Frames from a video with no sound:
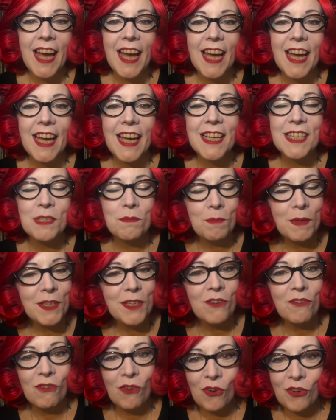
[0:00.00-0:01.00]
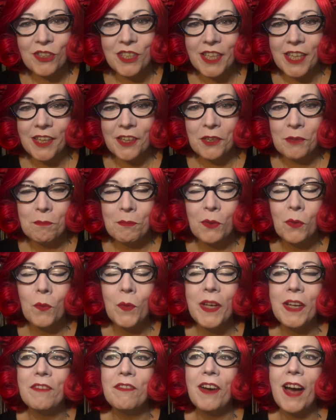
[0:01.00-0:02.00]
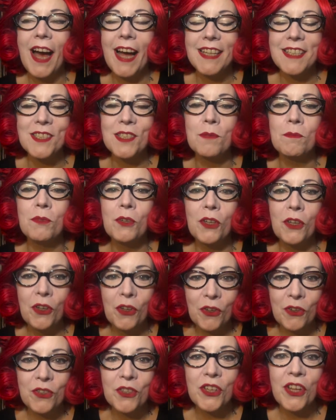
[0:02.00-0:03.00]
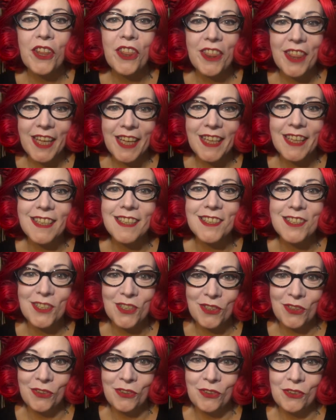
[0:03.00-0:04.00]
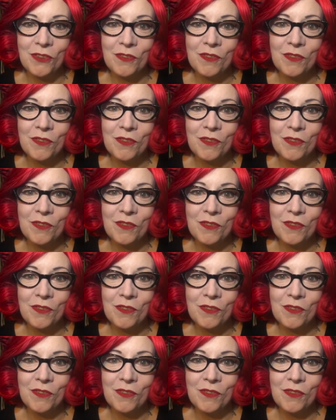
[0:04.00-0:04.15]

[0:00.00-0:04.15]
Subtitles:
It's been a rotten year, but we have had some good things too.